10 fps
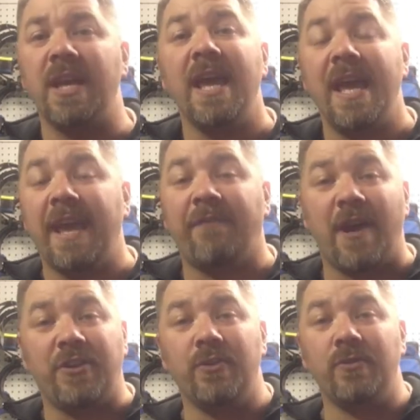it. If
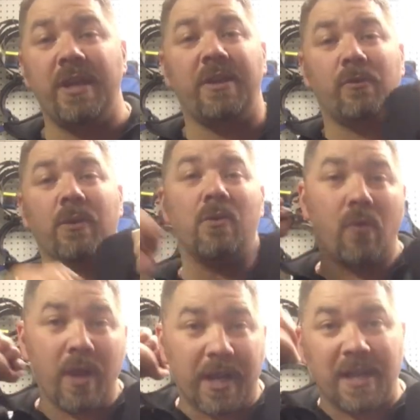I do need it real
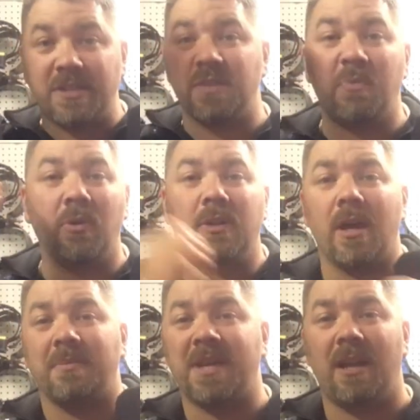quick, I can just pull it
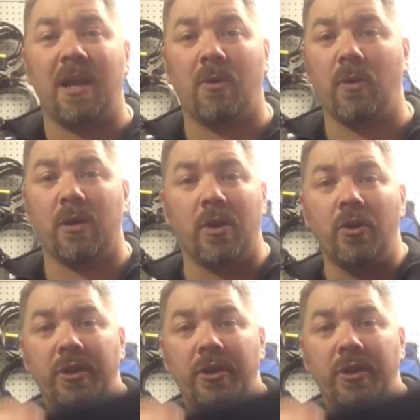up. It's kind of like wearing a